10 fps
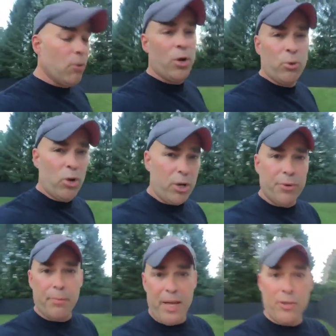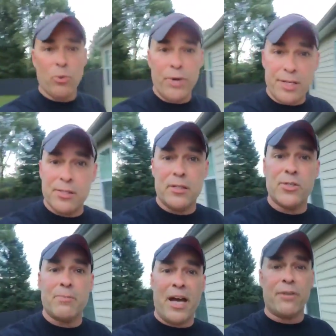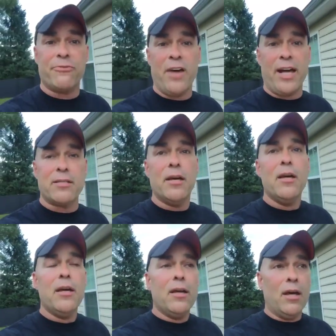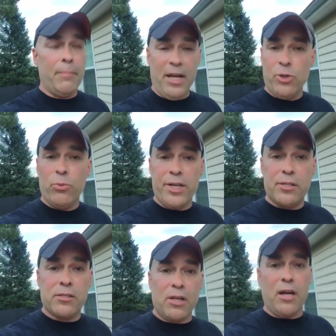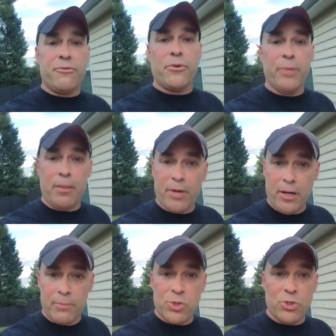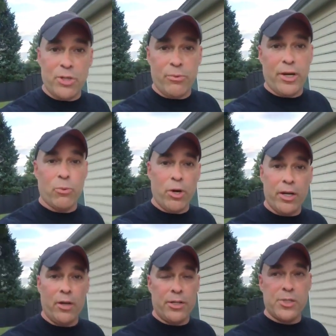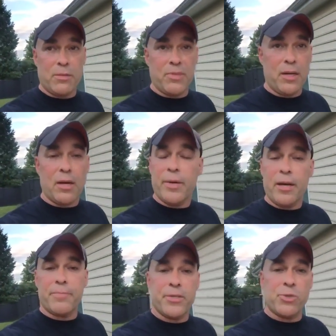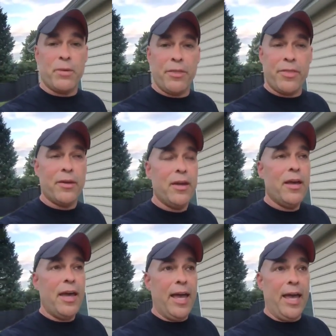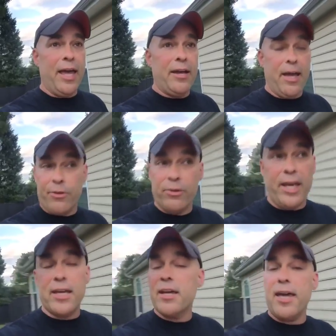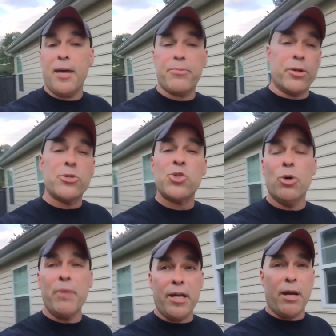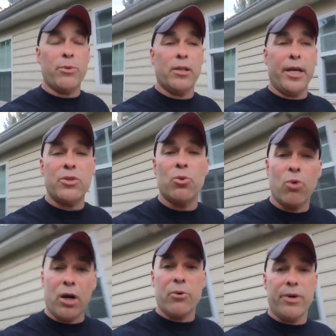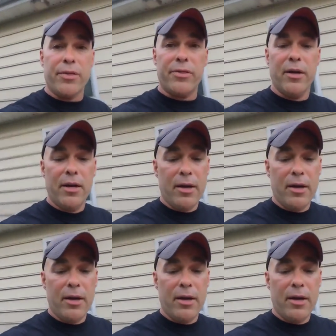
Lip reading: I want to work with Amanda Wiss. And as a matter of fact, Amanda Wiss from Nightmare on Elm Street, we are working on something coming up this month. And Heather Langenkamp, there are so many I would like to work with.